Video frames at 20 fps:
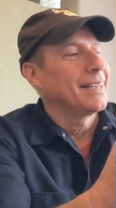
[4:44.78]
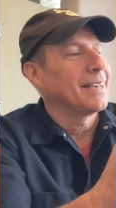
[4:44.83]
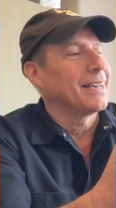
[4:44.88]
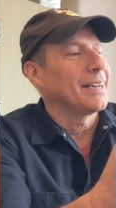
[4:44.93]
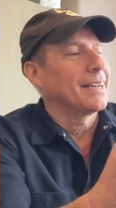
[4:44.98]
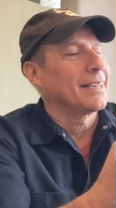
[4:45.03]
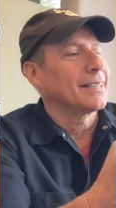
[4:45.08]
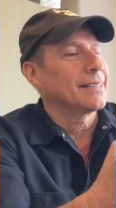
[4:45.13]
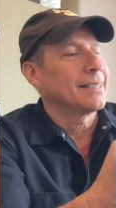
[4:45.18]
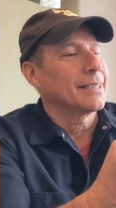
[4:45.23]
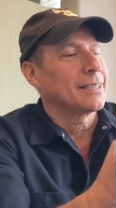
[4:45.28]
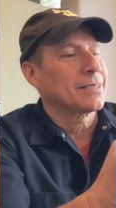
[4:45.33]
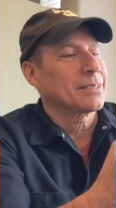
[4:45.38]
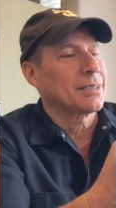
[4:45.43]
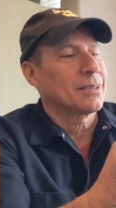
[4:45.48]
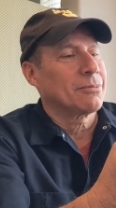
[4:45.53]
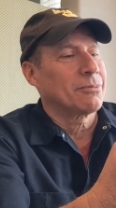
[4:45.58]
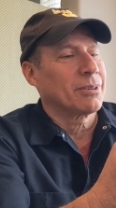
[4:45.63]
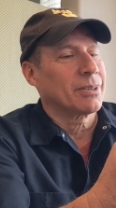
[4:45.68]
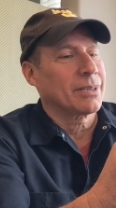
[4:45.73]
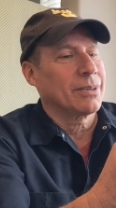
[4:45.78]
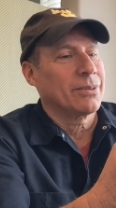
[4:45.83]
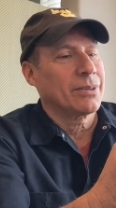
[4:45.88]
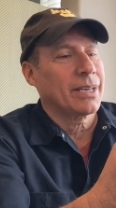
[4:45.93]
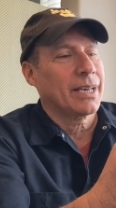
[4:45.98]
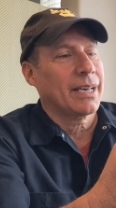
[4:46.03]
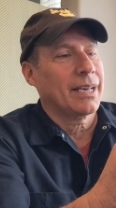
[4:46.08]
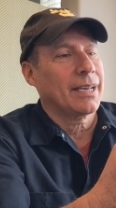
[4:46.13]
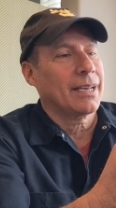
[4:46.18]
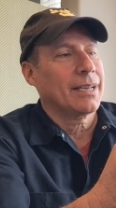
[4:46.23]
I think it's going to work
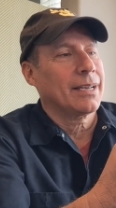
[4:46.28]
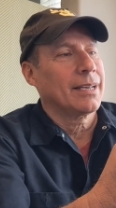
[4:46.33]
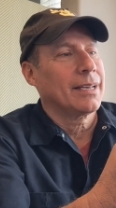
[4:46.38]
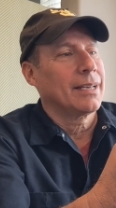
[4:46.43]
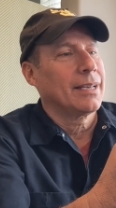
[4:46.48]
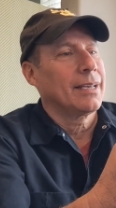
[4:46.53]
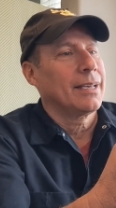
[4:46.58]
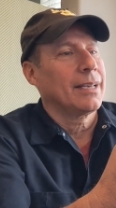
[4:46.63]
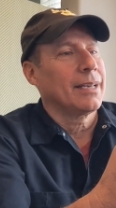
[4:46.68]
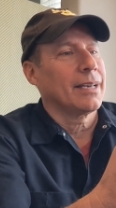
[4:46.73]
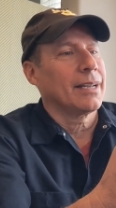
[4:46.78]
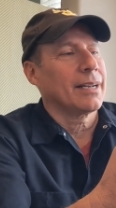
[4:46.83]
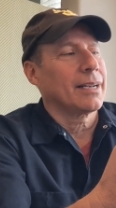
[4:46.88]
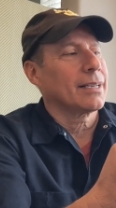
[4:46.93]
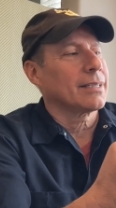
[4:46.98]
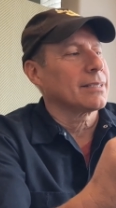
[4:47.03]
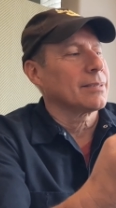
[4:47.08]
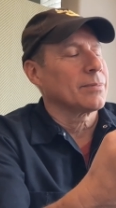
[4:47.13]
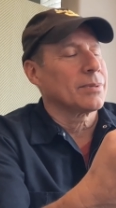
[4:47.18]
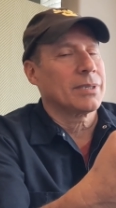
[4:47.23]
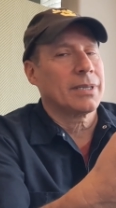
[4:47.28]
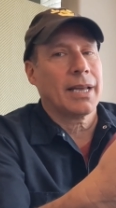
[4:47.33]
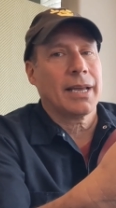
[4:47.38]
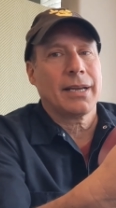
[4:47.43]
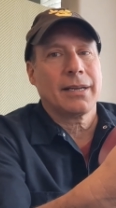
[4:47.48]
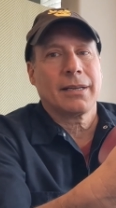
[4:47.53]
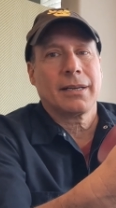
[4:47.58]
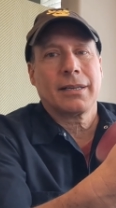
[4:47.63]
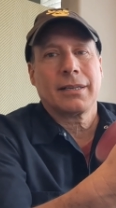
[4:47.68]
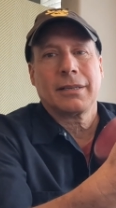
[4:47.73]
okay. And I got some
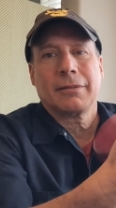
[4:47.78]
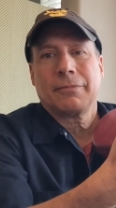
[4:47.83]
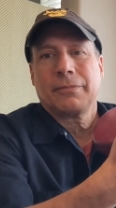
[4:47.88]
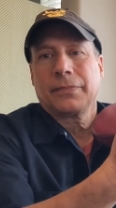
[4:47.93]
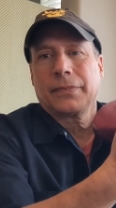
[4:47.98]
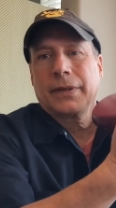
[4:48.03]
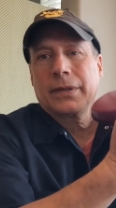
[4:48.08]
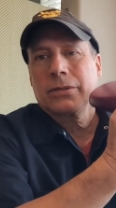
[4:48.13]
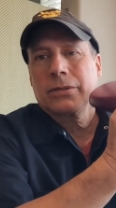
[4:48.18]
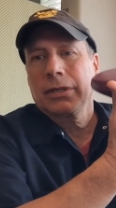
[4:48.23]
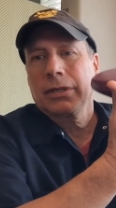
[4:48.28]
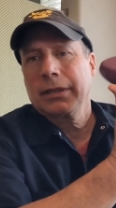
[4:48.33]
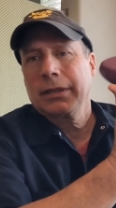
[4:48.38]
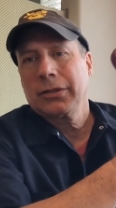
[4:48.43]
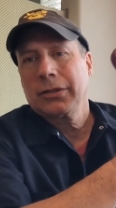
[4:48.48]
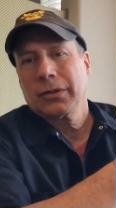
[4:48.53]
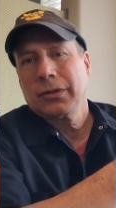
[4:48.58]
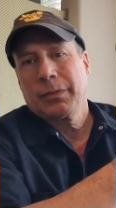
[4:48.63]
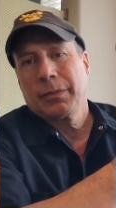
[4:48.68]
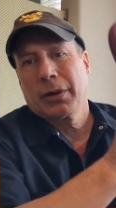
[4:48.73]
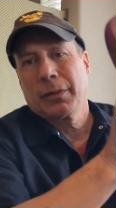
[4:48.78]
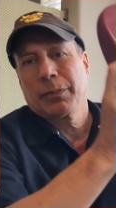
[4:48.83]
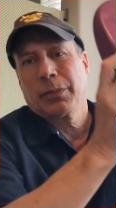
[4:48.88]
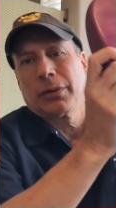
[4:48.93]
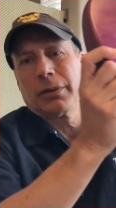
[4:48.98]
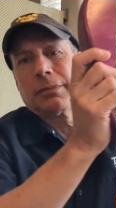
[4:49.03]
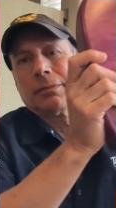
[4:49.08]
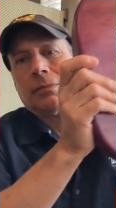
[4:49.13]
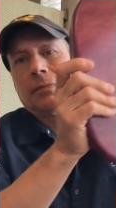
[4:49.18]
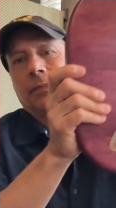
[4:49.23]
stain on it. I was looking to do a
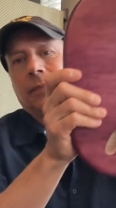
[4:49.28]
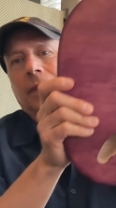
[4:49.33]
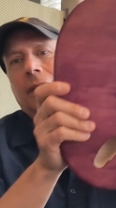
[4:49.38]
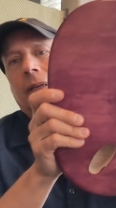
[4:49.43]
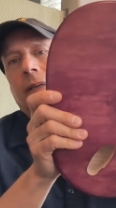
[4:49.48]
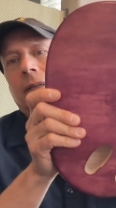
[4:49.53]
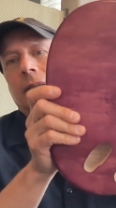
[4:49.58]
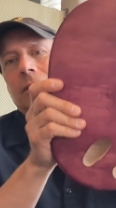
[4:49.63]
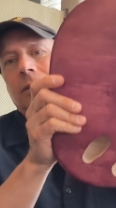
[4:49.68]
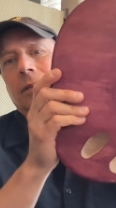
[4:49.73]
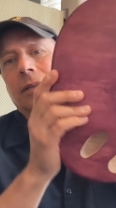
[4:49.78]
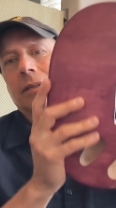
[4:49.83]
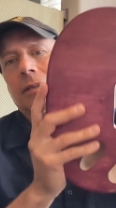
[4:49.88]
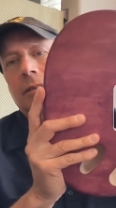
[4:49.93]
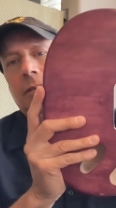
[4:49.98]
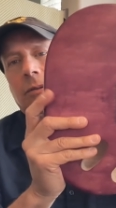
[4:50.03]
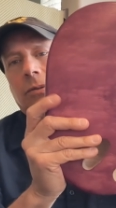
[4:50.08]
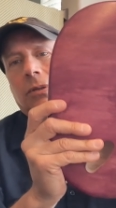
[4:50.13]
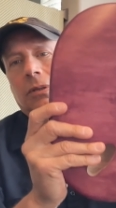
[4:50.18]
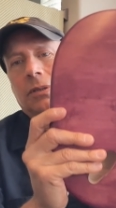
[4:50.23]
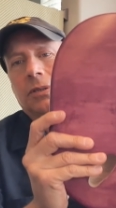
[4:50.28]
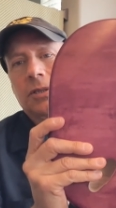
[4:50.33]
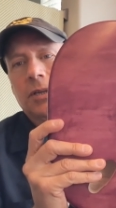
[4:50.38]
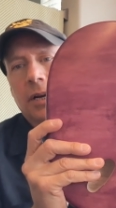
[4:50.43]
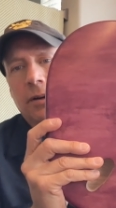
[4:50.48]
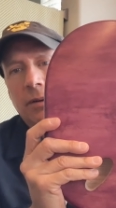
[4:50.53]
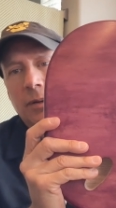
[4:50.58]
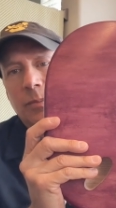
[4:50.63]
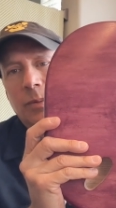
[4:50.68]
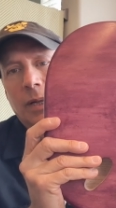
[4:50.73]
purple. So this is called
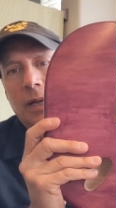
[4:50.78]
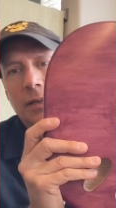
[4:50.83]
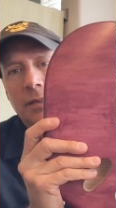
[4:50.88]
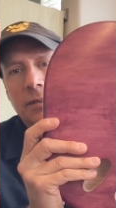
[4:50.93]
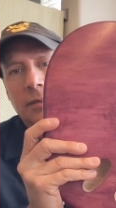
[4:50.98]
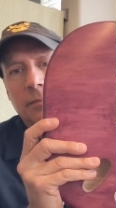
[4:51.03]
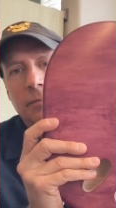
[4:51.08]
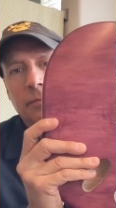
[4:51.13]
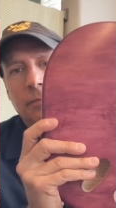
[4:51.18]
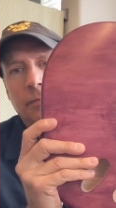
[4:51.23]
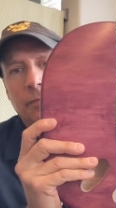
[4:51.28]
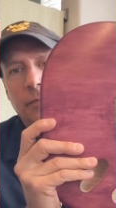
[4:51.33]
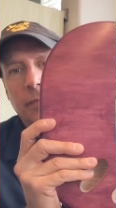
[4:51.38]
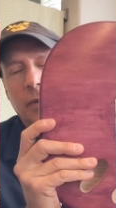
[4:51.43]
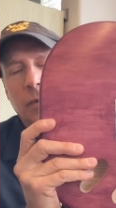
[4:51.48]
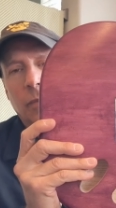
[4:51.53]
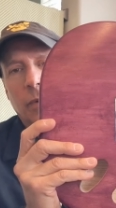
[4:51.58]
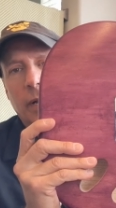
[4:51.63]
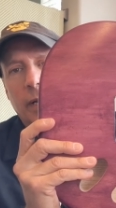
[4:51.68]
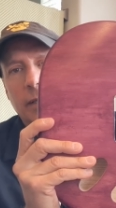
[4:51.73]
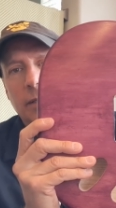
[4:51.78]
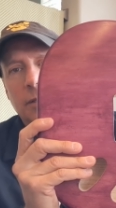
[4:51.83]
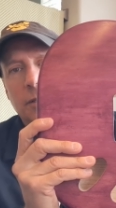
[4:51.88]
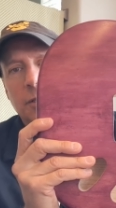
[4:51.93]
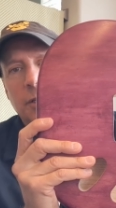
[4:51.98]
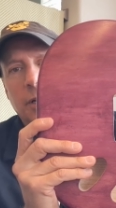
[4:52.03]
Cherry Blossom, Minwax